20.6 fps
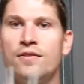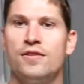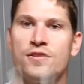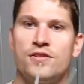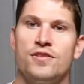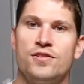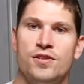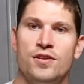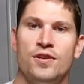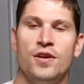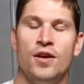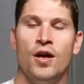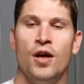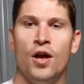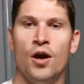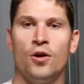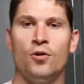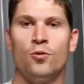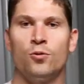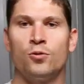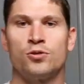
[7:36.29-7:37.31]
this is
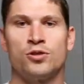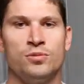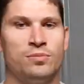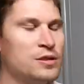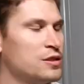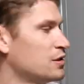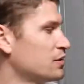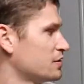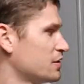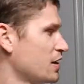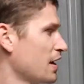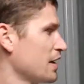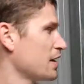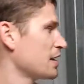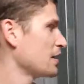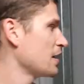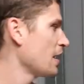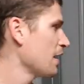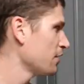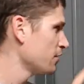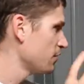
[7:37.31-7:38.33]
an awesome little take
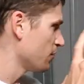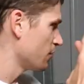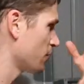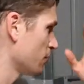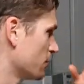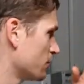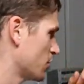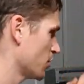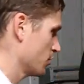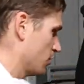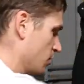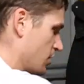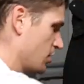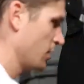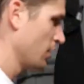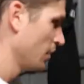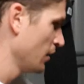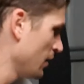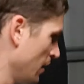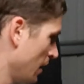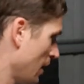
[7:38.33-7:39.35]
on how you can just